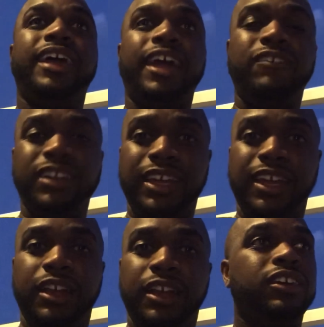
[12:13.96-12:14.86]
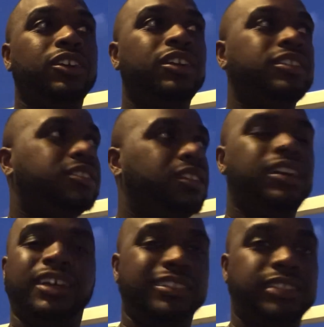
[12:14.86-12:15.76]
every day,
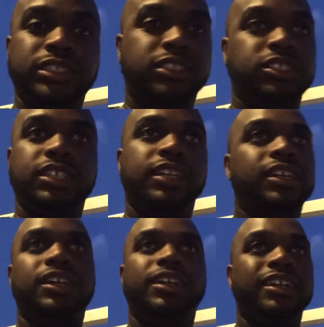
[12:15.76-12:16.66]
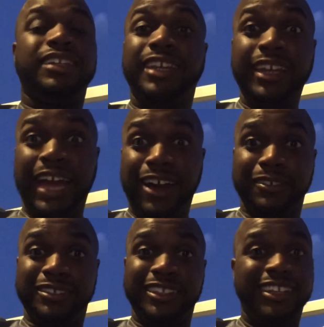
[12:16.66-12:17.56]
just get out.